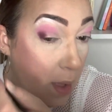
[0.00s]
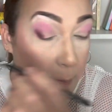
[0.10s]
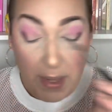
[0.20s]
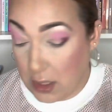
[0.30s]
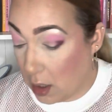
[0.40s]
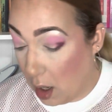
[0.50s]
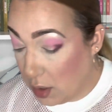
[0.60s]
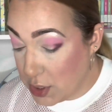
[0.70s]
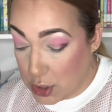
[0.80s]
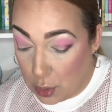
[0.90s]
But the color
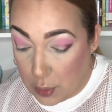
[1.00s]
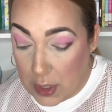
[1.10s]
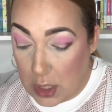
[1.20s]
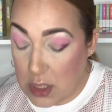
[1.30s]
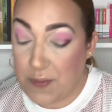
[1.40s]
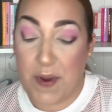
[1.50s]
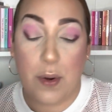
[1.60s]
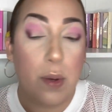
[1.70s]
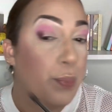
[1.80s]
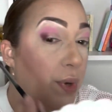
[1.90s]
story is
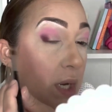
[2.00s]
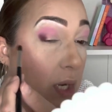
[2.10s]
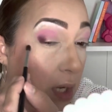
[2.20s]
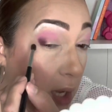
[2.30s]
very pretty